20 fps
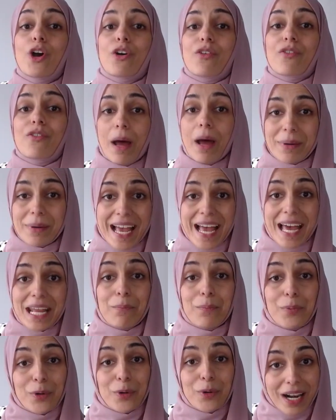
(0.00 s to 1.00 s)

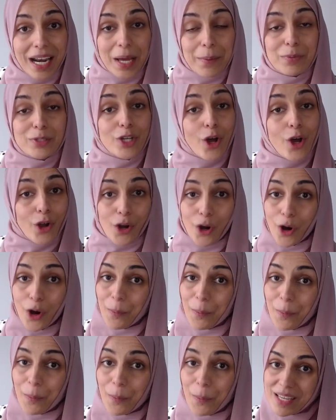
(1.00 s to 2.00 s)

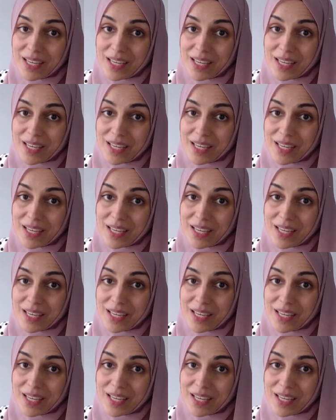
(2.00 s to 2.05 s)
RamadanBookClub.com.